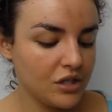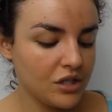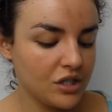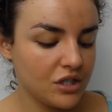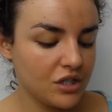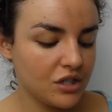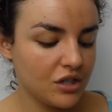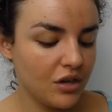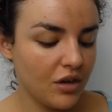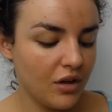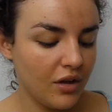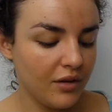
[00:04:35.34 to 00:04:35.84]

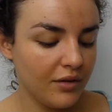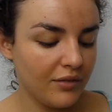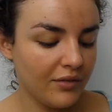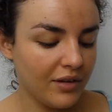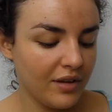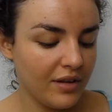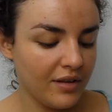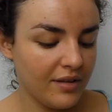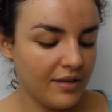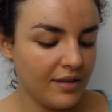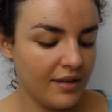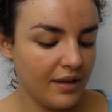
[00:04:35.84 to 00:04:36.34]
just to kind
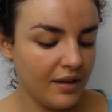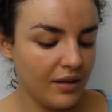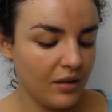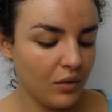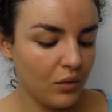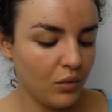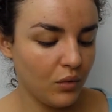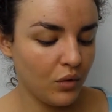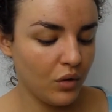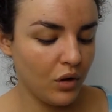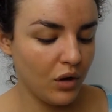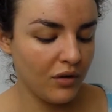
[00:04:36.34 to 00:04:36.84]
of
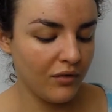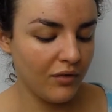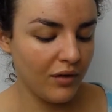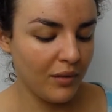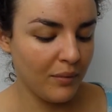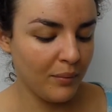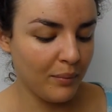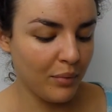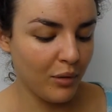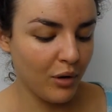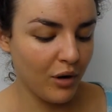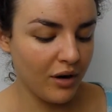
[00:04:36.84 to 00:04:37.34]
conceal all over
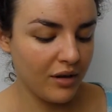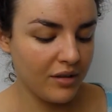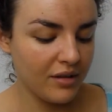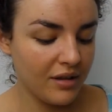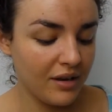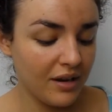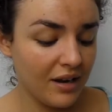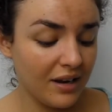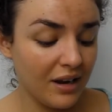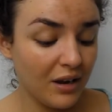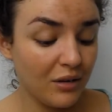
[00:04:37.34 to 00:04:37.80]
and brighten.